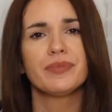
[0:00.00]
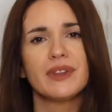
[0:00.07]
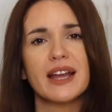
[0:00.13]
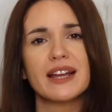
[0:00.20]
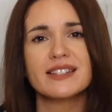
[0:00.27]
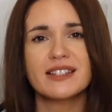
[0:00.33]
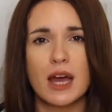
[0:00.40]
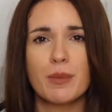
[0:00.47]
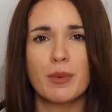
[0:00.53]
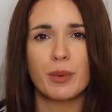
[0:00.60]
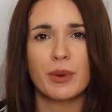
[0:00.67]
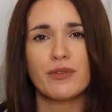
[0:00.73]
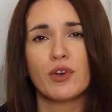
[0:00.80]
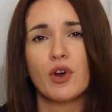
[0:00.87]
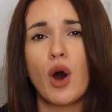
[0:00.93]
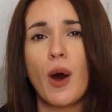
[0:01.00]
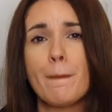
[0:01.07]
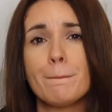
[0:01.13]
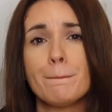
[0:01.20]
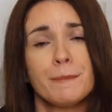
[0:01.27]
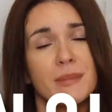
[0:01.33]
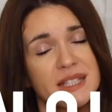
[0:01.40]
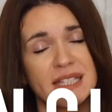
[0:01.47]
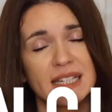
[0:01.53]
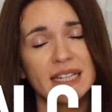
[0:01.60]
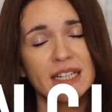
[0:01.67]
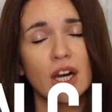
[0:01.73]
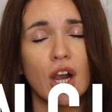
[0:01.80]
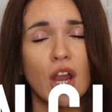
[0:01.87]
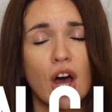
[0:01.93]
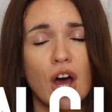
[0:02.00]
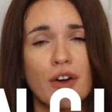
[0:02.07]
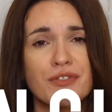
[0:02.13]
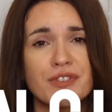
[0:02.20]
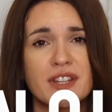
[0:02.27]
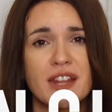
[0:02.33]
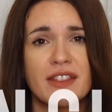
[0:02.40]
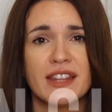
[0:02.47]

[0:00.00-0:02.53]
Next up, we've got muslin cloths.